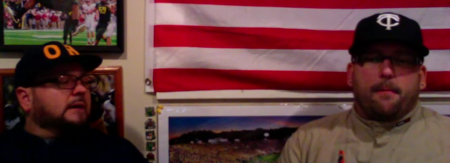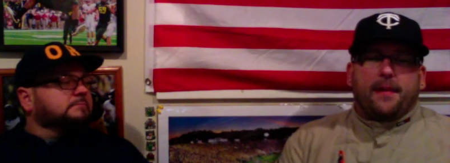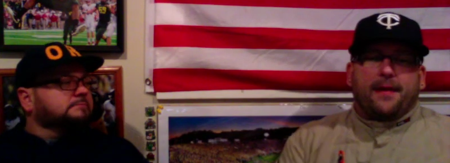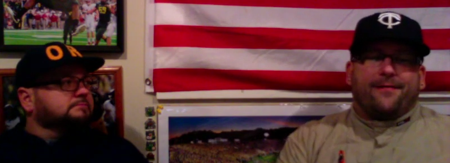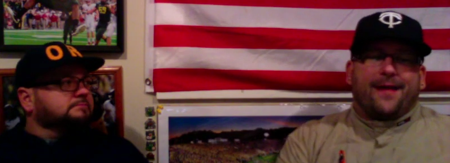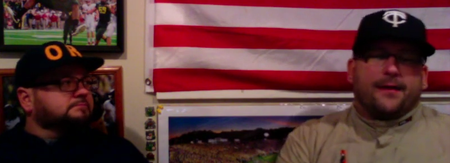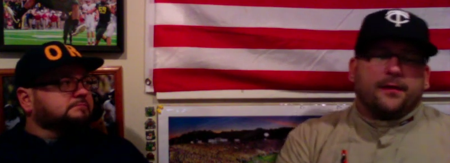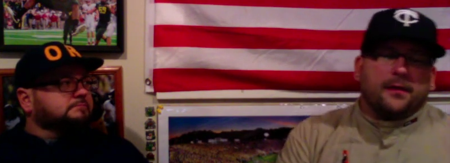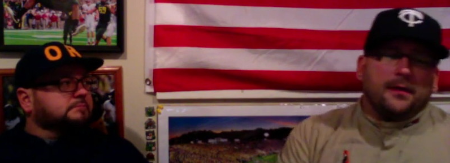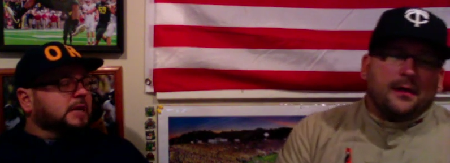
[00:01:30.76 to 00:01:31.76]
Speaker 1: a big
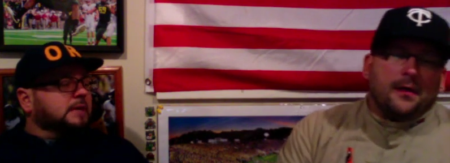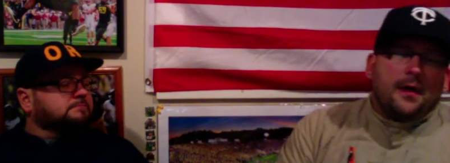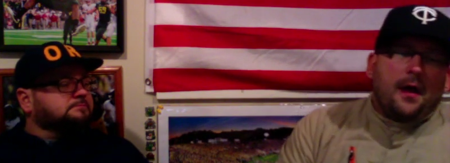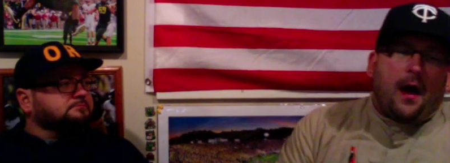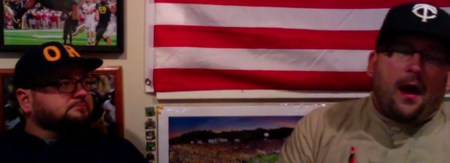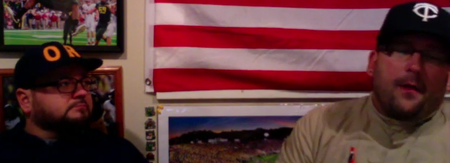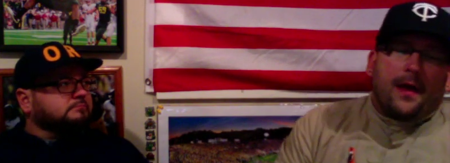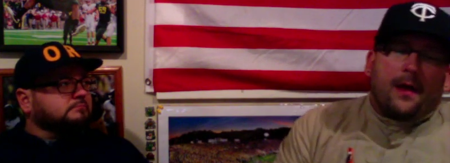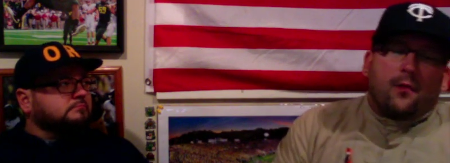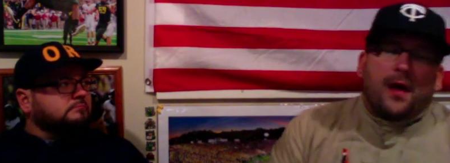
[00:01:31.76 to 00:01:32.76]
factor. Yeah. Uh, we
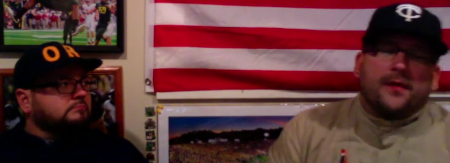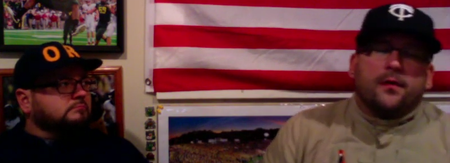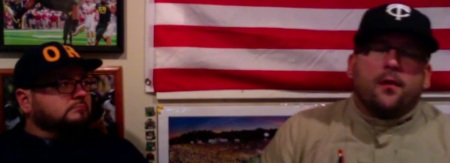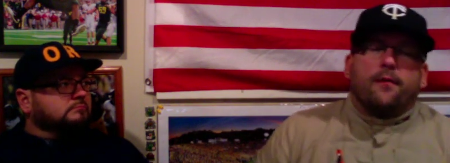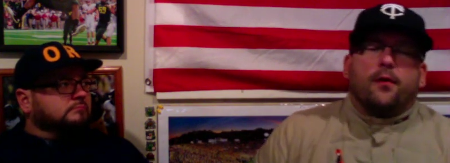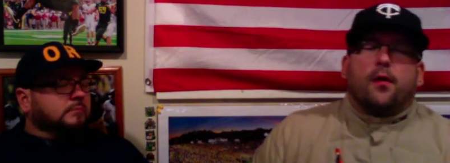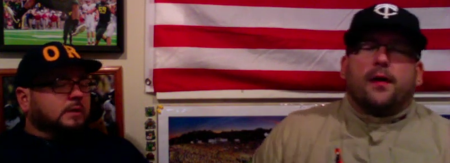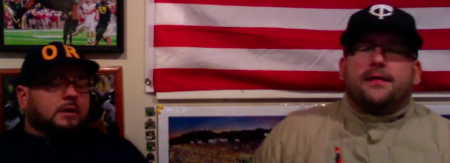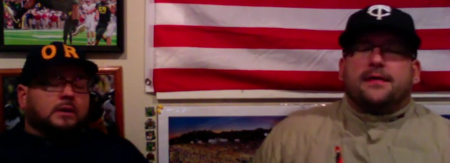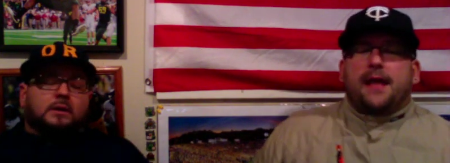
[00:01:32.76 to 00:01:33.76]
had Wazoo over
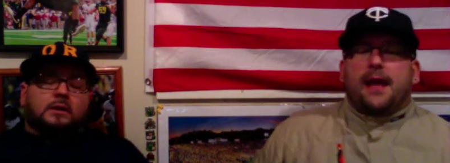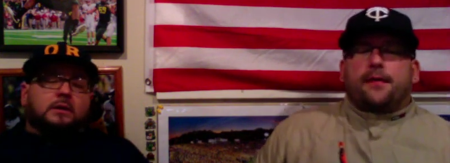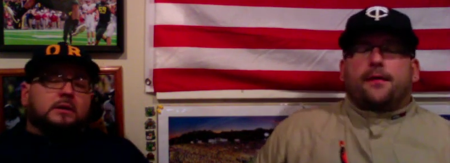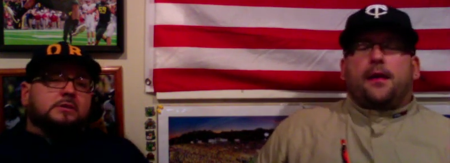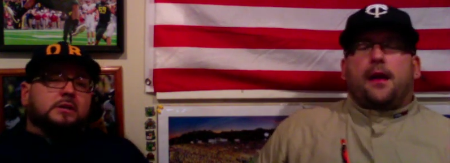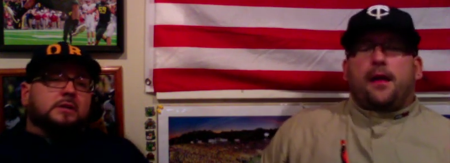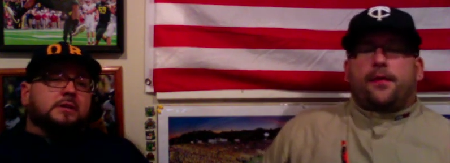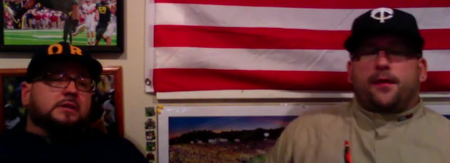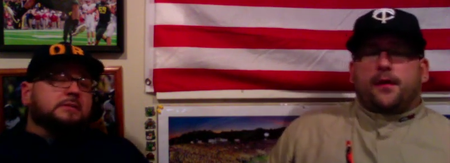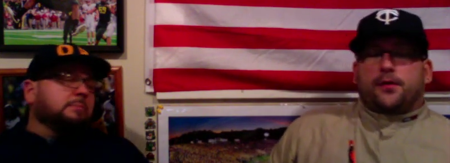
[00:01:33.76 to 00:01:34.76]
Oregon State, this,
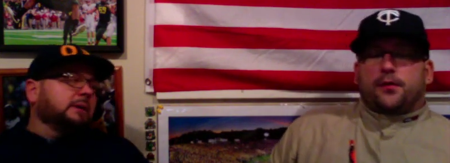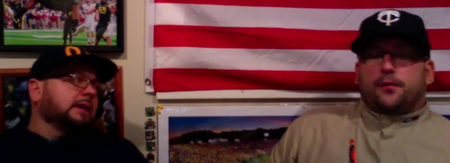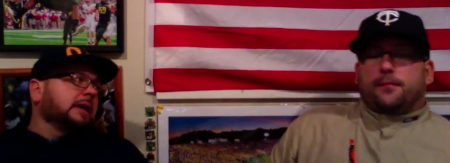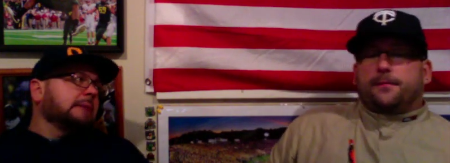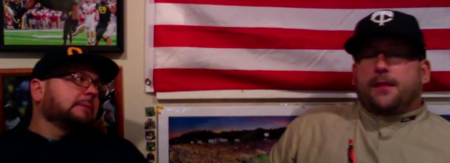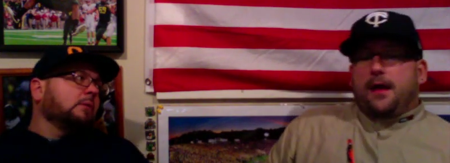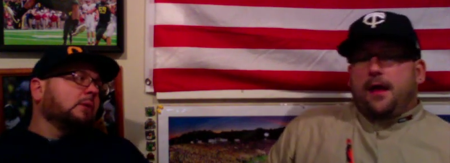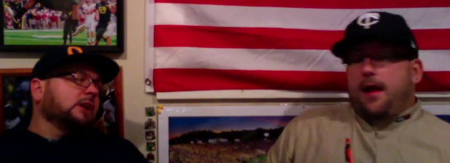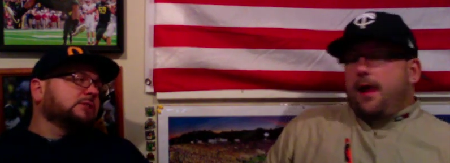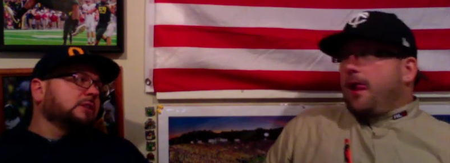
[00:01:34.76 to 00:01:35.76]
this is a big game. I
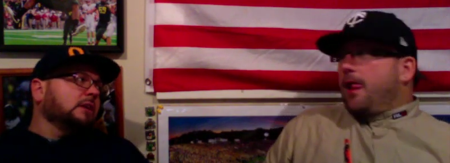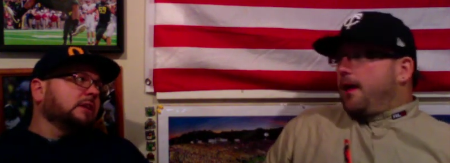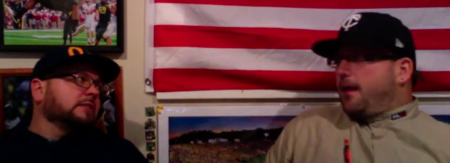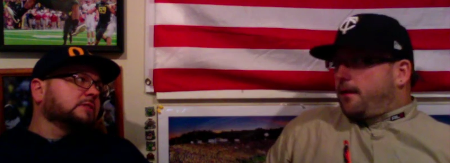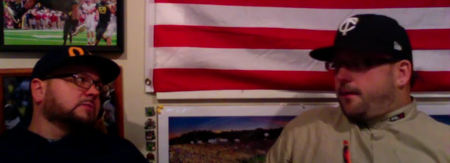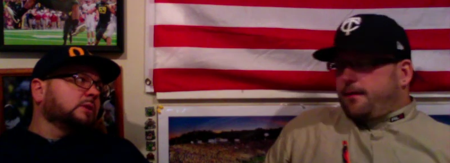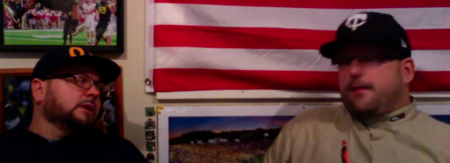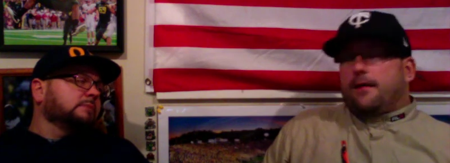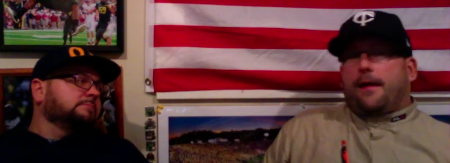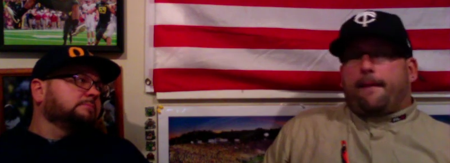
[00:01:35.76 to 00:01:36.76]
Speaker 2: watched a lot of this
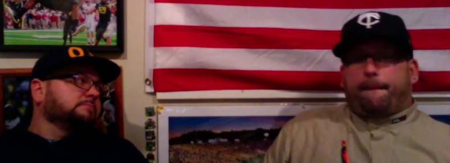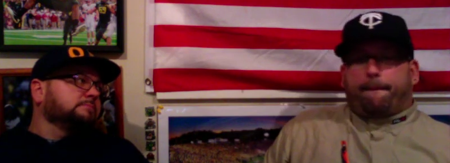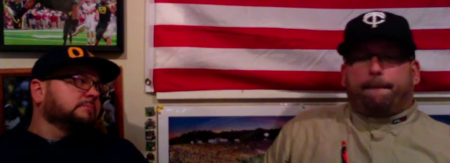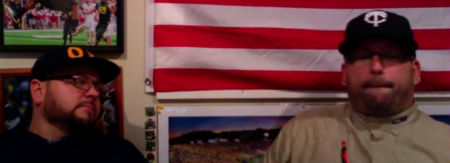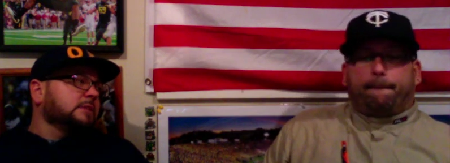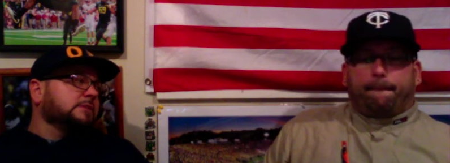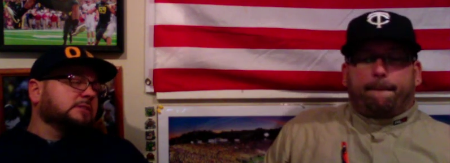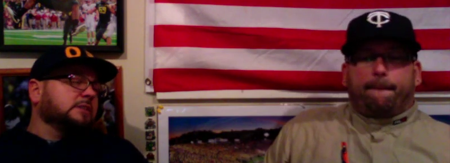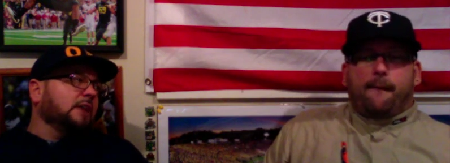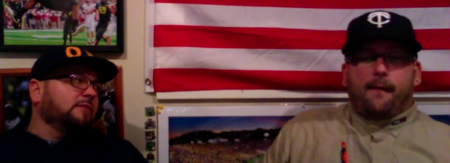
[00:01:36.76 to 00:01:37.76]
one. Yeah. This is a
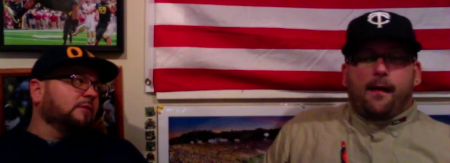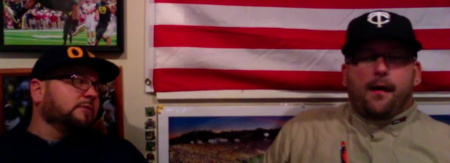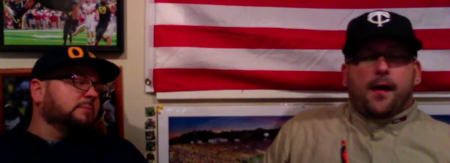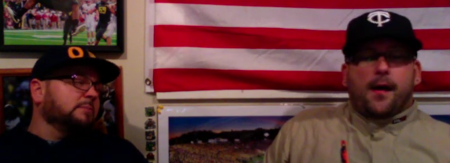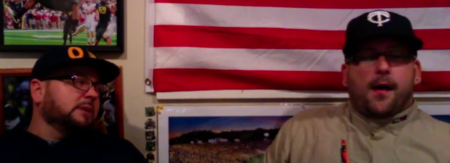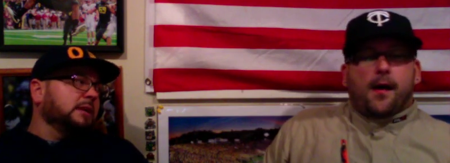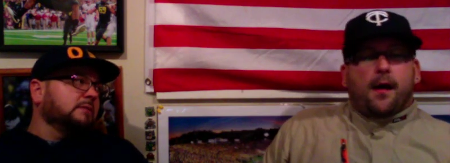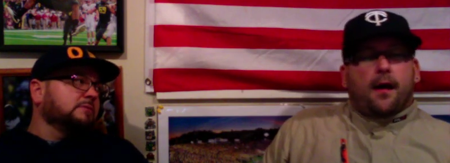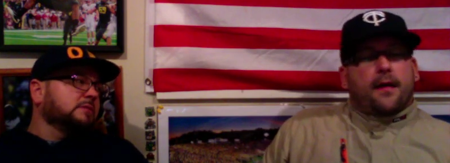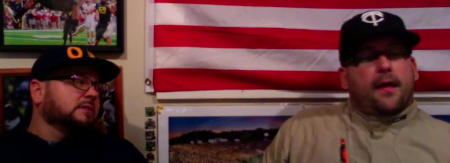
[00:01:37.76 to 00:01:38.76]
tough one for the
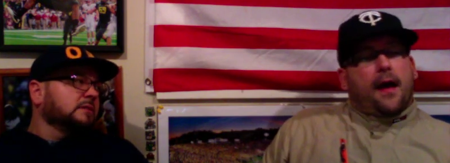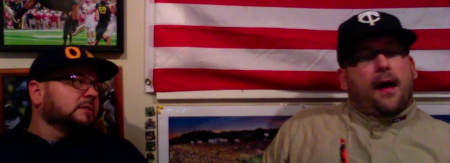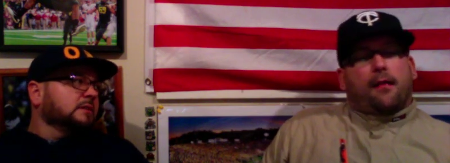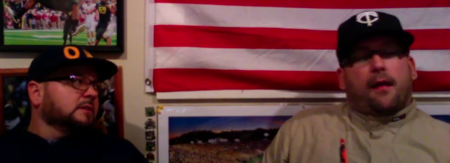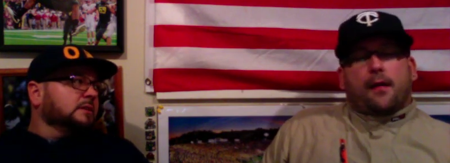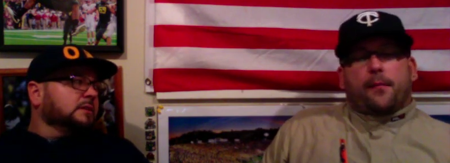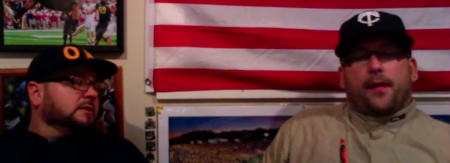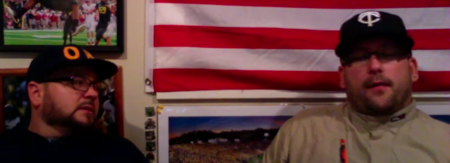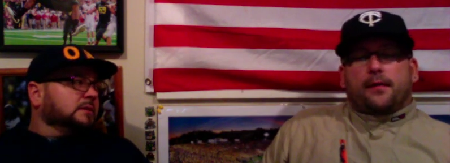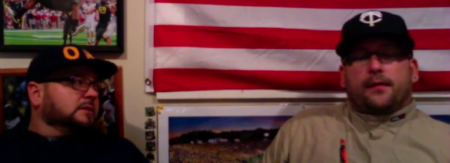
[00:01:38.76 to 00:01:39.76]
Beavs.
Speaker 1: Yeah, a lot of
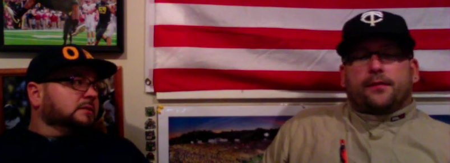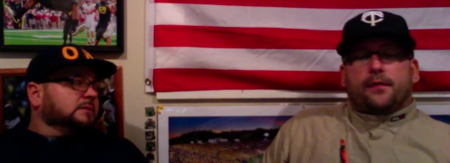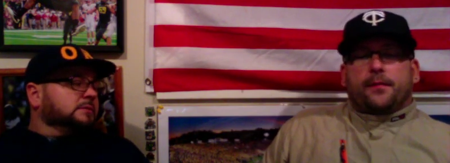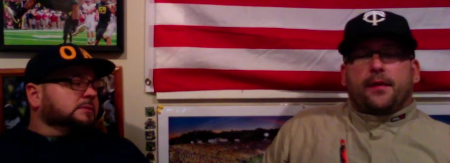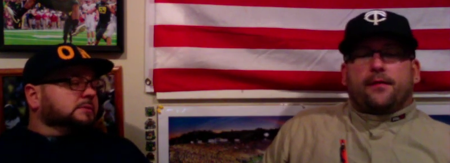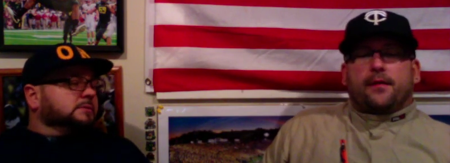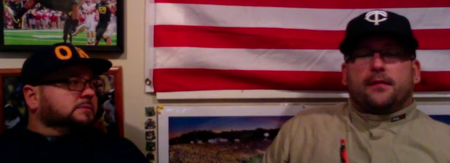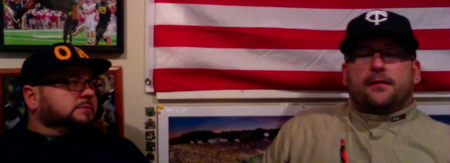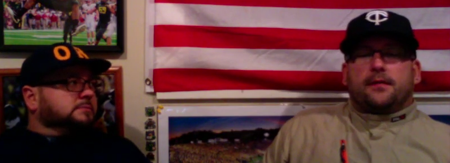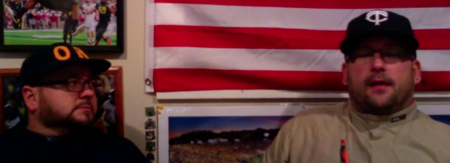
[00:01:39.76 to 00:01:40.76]
penalties for the
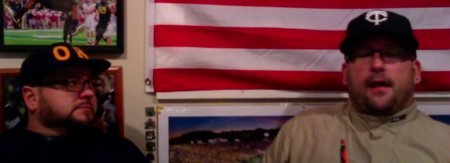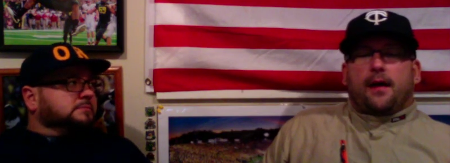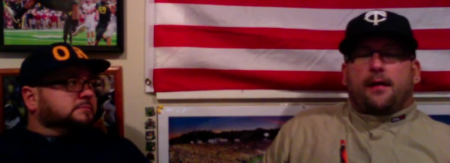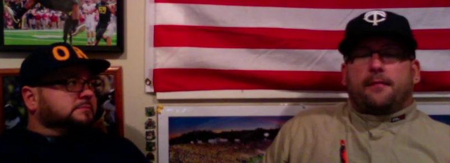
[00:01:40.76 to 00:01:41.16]
Beavers. Uh,